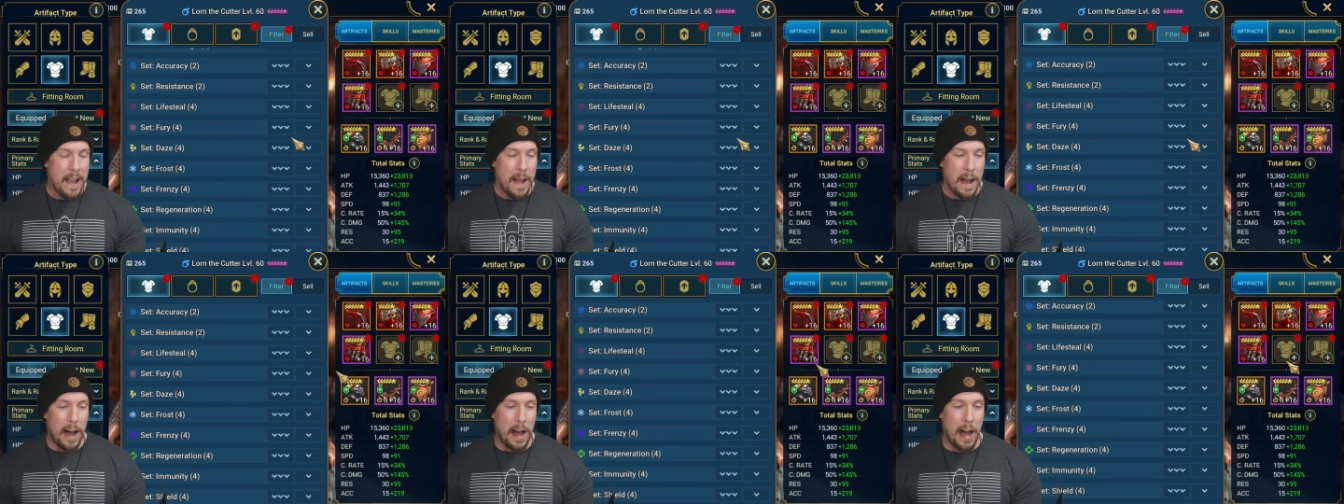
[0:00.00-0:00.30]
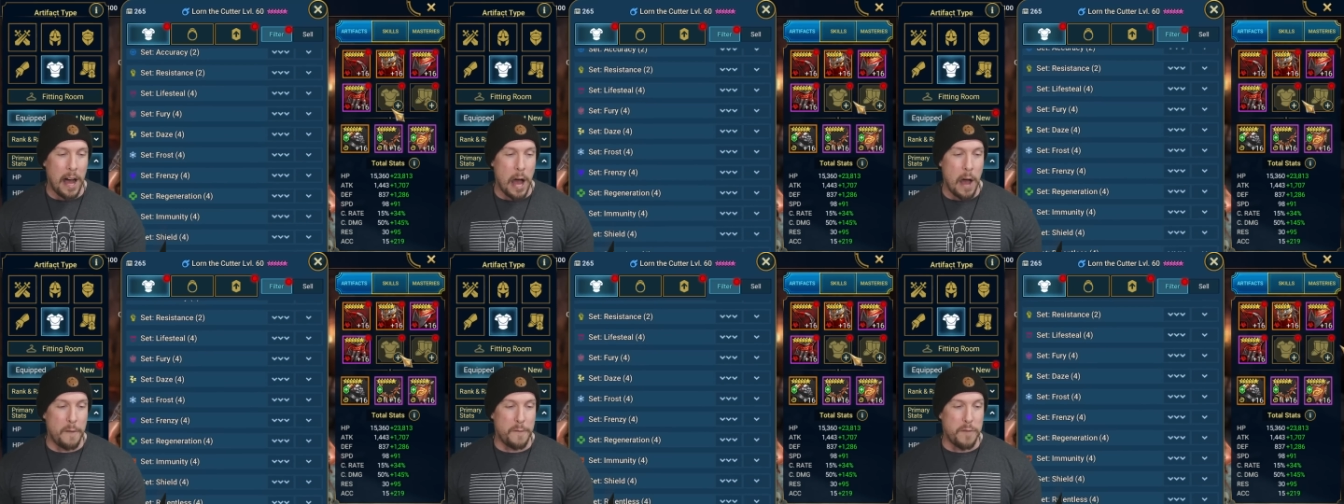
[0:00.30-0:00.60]

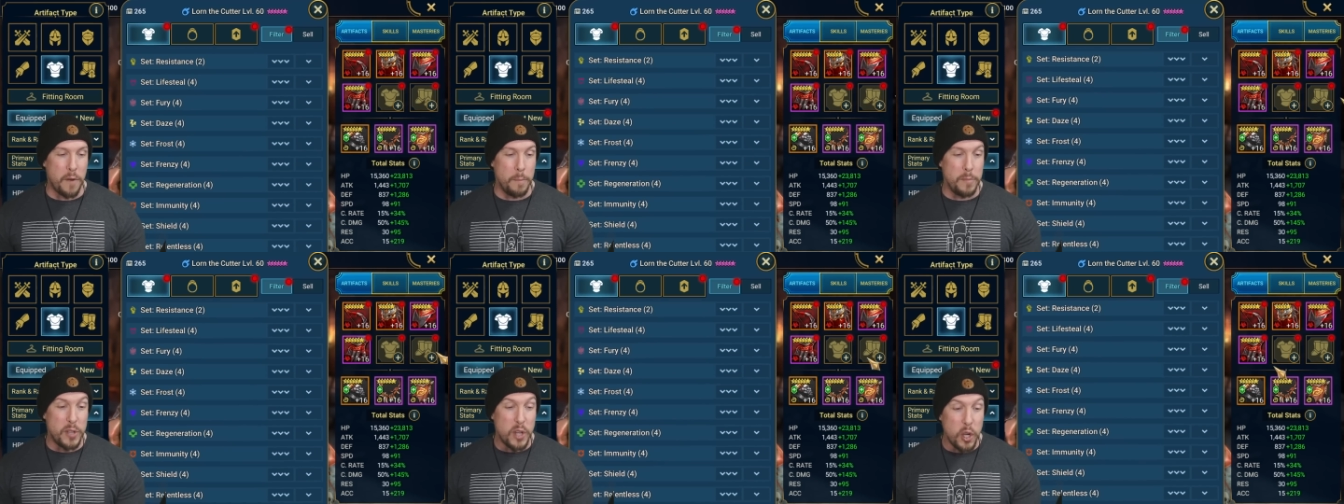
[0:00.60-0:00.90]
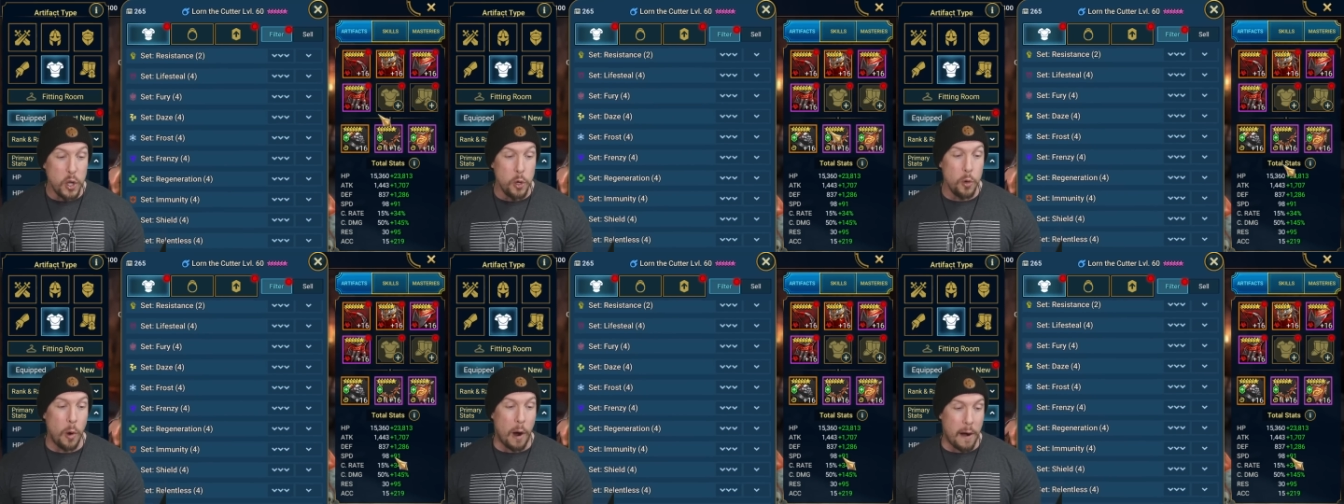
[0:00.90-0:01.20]
from
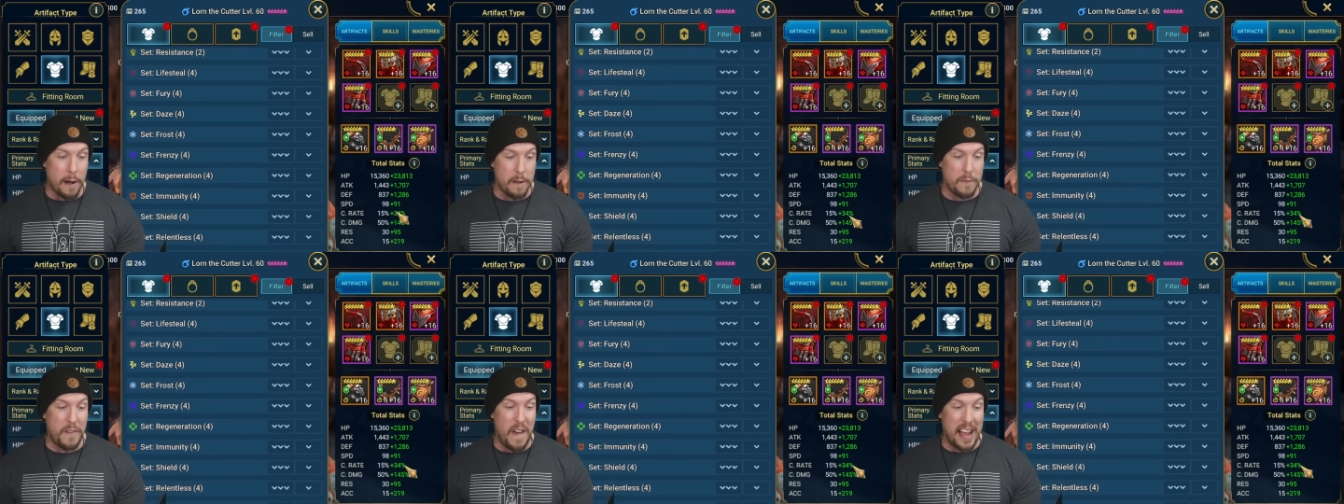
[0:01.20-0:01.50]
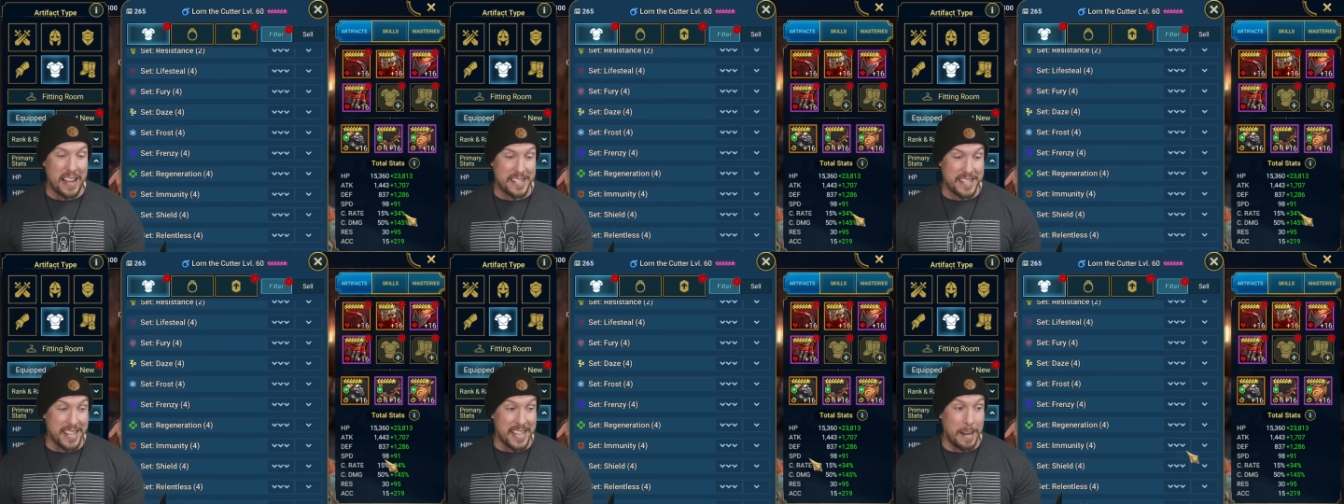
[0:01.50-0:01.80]
2
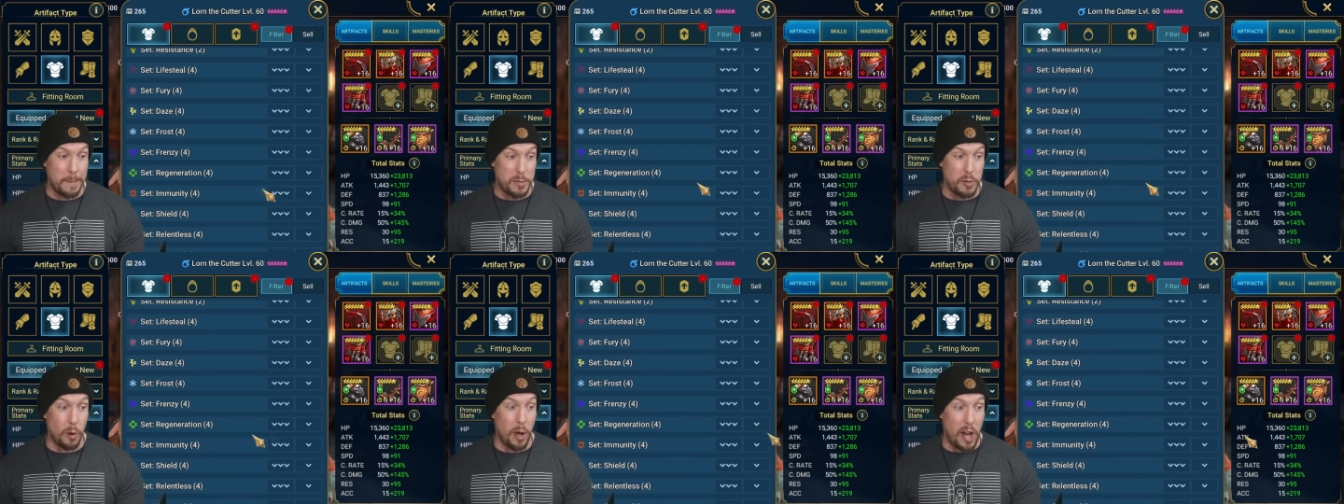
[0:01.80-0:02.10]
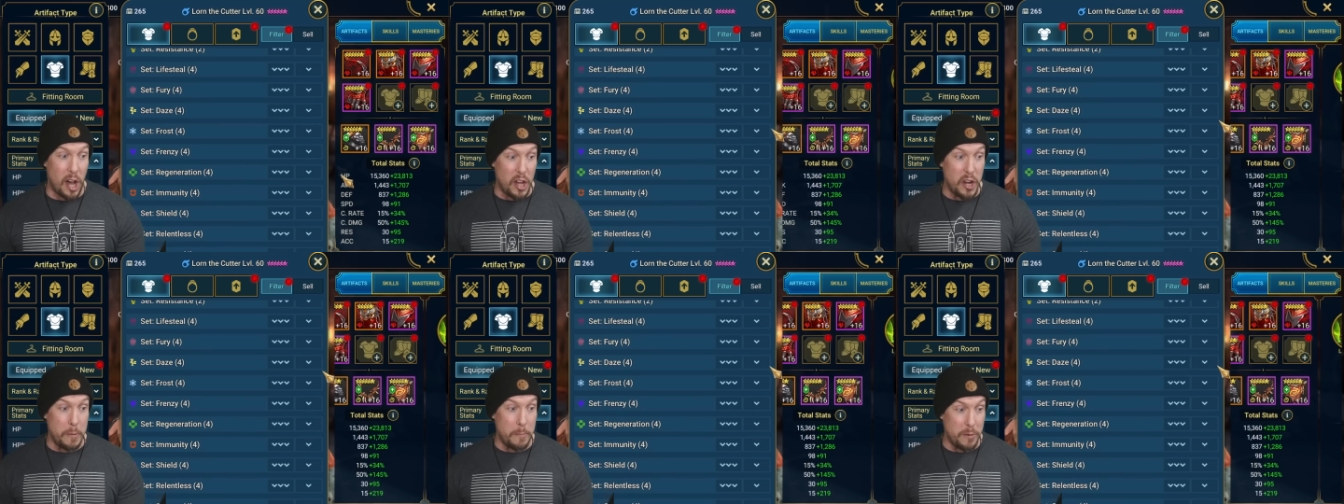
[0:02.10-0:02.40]
artifacts to get up to
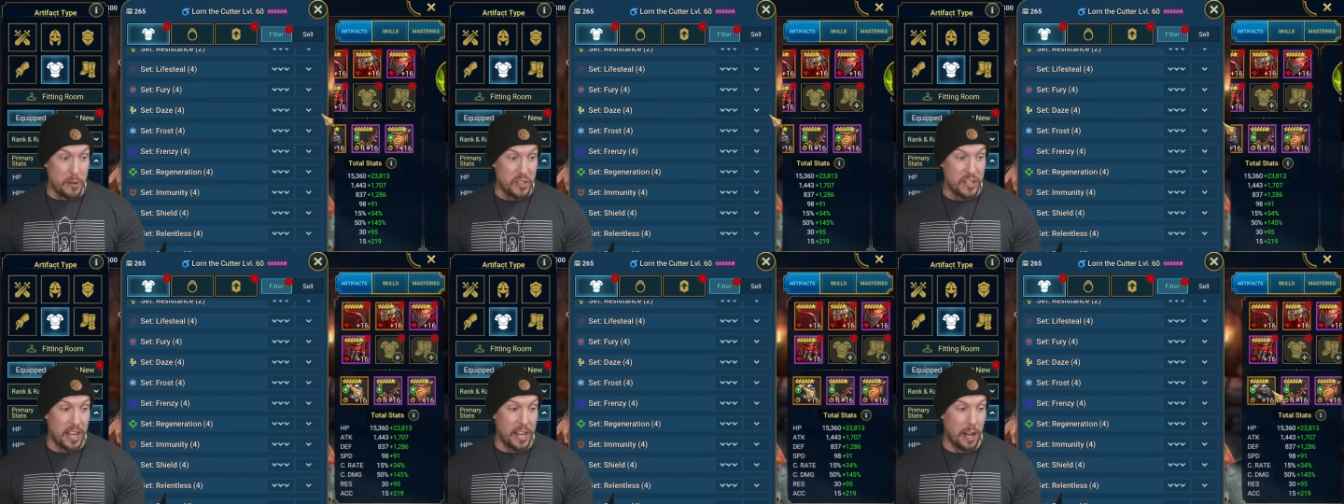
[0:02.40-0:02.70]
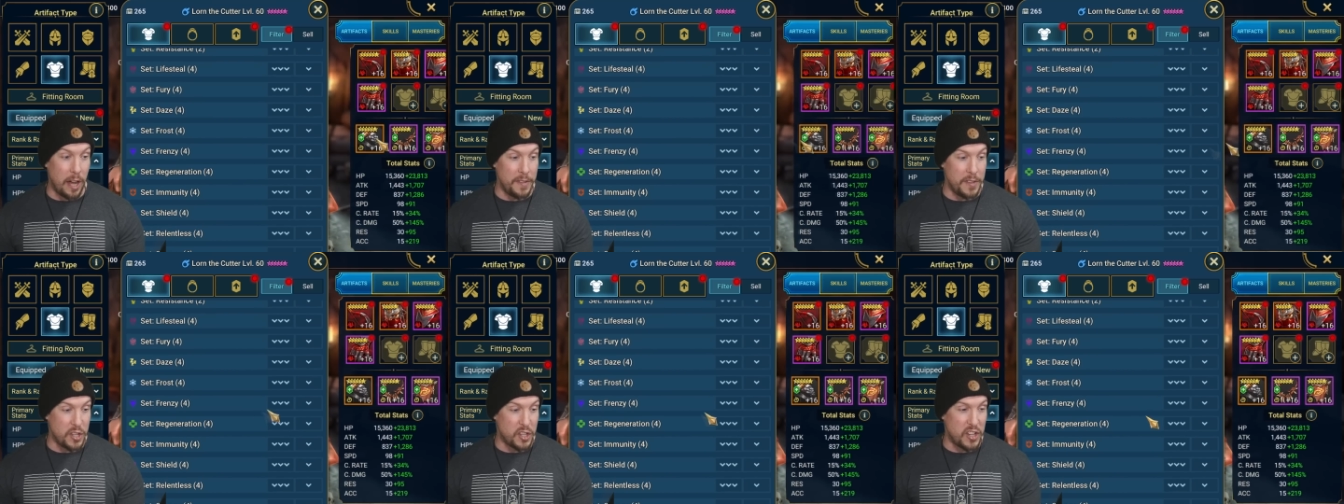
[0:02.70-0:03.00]
100%
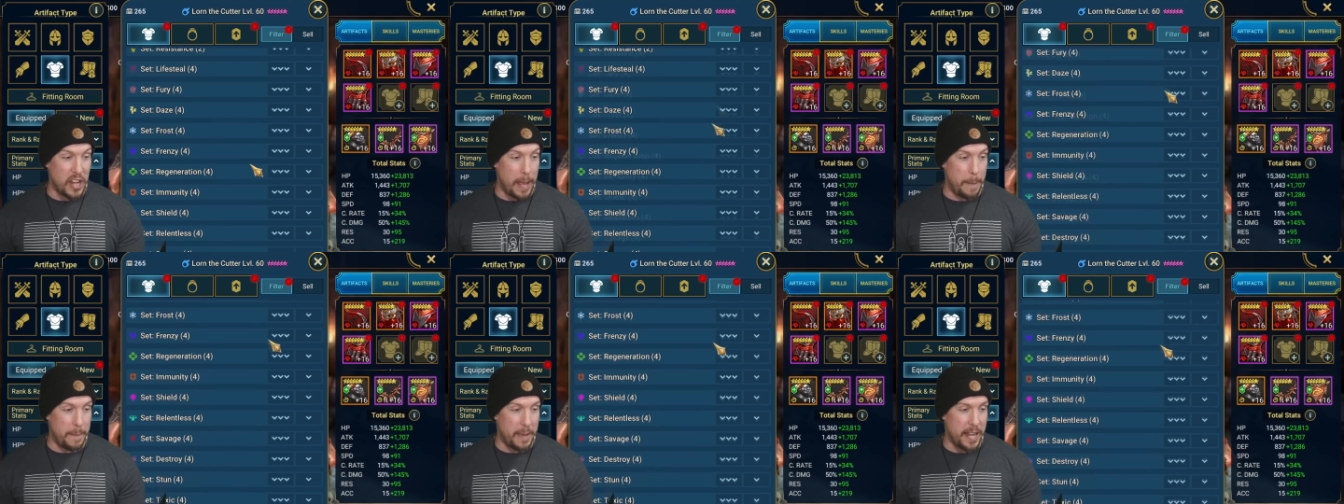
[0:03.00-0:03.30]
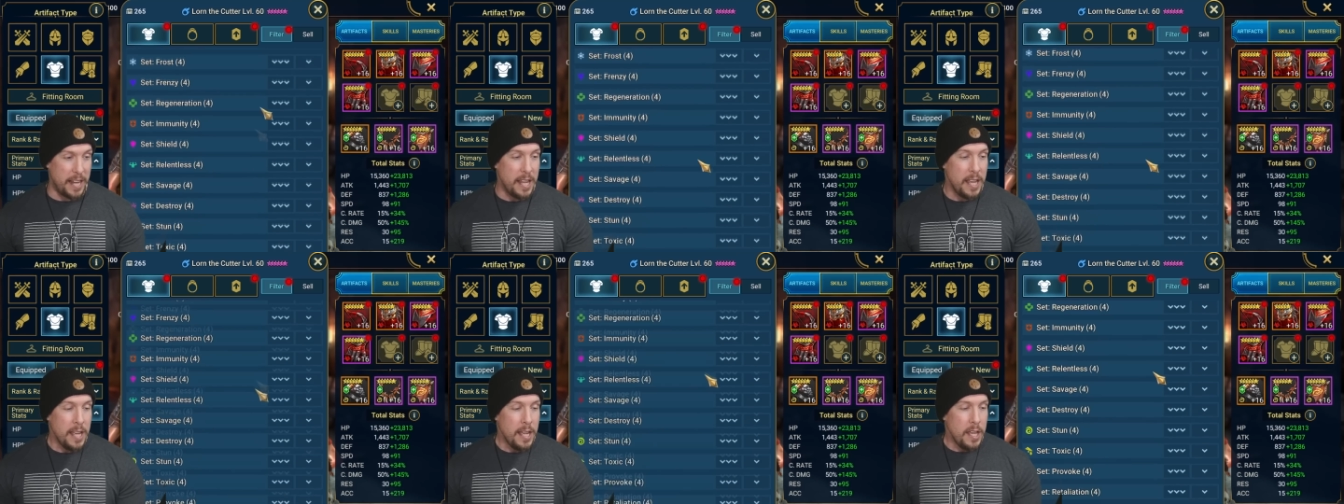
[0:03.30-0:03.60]
on this
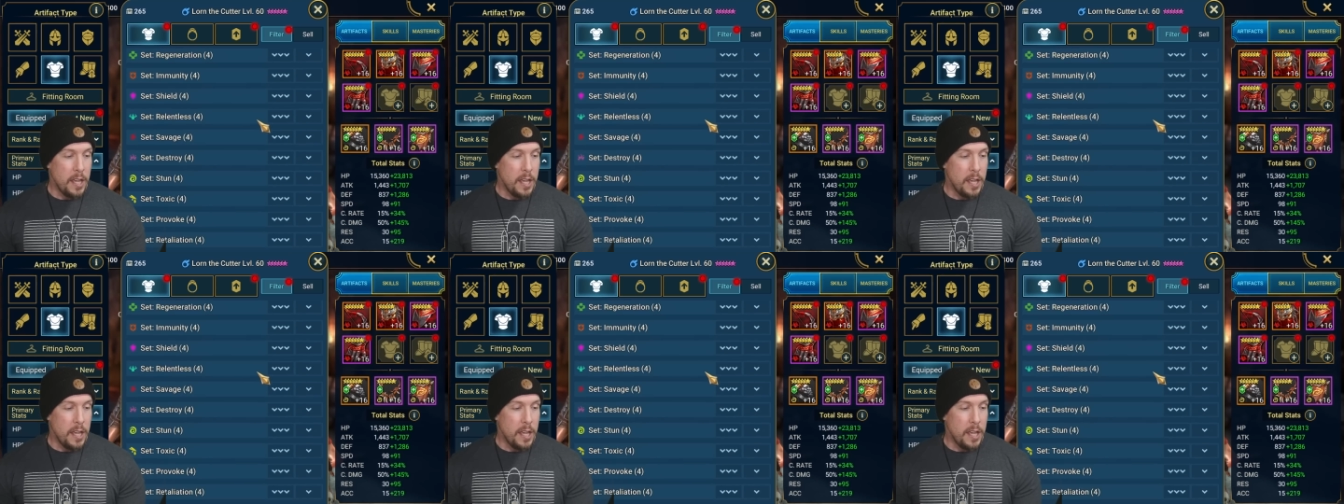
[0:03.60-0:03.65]
champion.